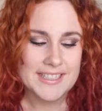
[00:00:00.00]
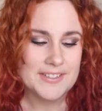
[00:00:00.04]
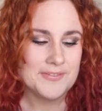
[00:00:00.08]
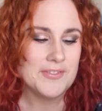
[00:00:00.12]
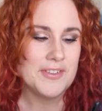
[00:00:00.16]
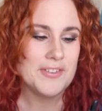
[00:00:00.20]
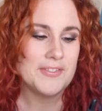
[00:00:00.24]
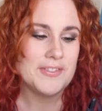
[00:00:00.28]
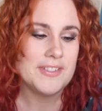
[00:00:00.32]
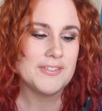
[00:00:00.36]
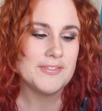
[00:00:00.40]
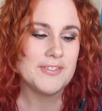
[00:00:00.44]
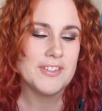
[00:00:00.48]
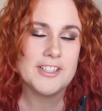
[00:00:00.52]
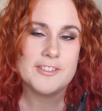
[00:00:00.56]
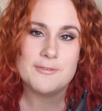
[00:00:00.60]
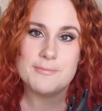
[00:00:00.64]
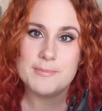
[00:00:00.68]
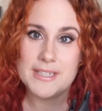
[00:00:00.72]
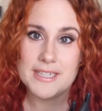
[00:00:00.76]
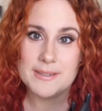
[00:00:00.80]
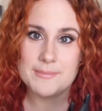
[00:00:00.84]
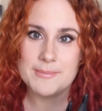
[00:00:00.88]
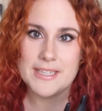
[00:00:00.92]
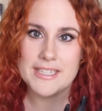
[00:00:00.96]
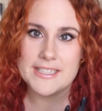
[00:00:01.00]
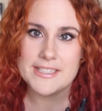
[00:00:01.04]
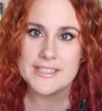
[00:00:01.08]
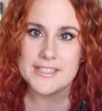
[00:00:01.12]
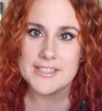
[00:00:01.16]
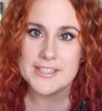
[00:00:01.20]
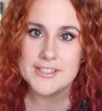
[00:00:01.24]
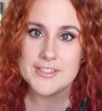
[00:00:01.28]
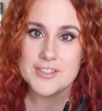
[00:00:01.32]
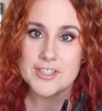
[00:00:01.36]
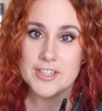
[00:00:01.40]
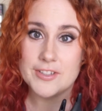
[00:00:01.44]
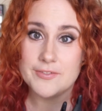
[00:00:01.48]
55
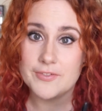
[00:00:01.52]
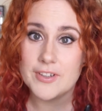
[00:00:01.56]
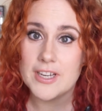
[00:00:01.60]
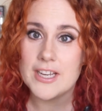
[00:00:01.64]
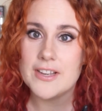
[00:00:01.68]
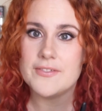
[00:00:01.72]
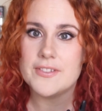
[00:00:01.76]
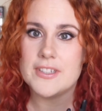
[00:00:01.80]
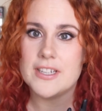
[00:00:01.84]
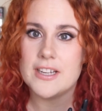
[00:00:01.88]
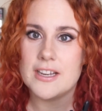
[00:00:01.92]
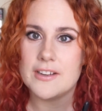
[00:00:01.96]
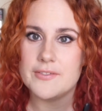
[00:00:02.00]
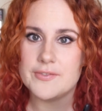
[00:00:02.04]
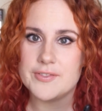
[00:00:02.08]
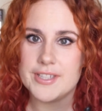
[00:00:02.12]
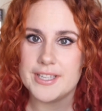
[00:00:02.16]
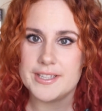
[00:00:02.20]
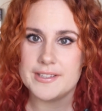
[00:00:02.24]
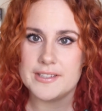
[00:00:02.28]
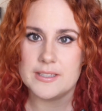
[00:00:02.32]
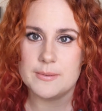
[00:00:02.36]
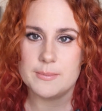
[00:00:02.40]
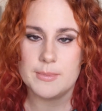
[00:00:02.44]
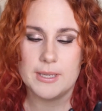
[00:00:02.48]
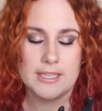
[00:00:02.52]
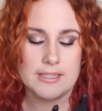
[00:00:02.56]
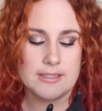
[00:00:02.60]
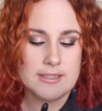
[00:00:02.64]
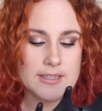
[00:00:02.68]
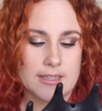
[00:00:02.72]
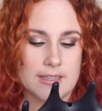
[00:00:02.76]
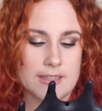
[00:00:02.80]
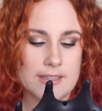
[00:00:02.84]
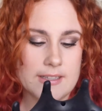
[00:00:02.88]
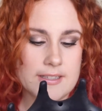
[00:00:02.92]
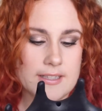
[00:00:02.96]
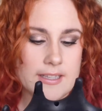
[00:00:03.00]
millimeters, so five and a half
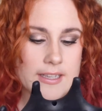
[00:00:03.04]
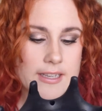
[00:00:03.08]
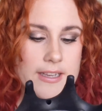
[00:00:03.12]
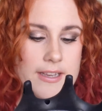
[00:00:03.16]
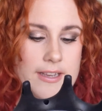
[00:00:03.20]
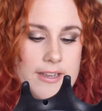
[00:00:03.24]
centimeters.